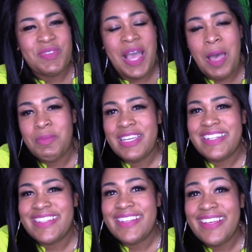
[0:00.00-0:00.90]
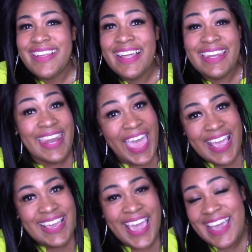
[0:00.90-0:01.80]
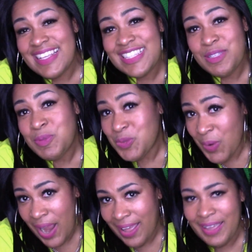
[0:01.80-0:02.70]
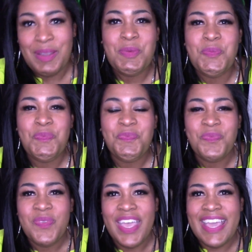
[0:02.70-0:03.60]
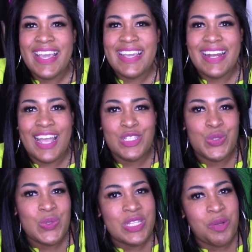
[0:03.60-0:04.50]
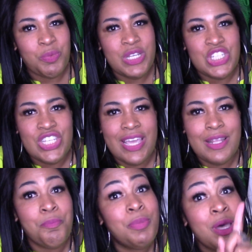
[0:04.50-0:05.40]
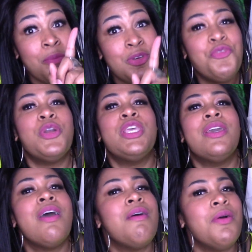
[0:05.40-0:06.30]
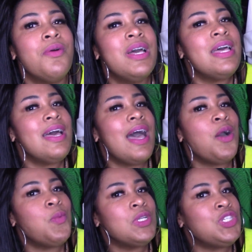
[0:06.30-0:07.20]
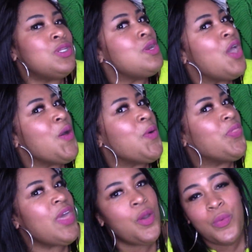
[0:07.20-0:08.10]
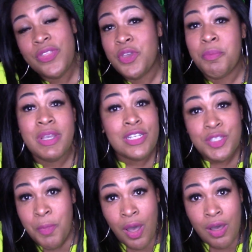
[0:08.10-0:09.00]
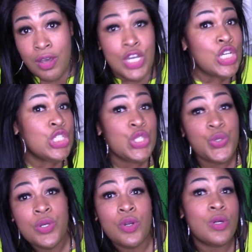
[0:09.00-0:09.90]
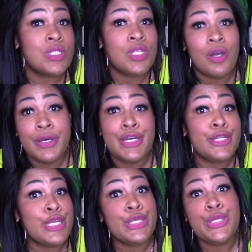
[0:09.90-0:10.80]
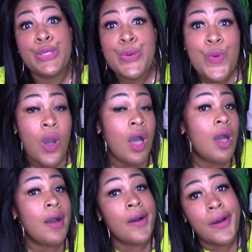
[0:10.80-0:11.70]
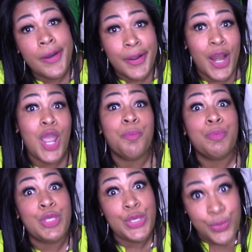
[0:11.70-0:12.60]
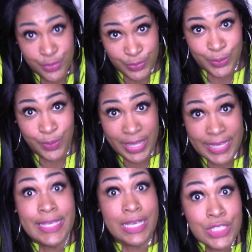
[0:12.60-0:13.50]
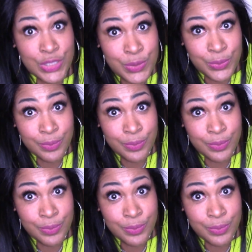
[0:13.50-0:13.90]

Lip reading: comment, like, and subscribe, and I truly appreciate it. But before you go, I want you to know that whether you're big or small, short or tall, honey, you are beautiful. Yes, you.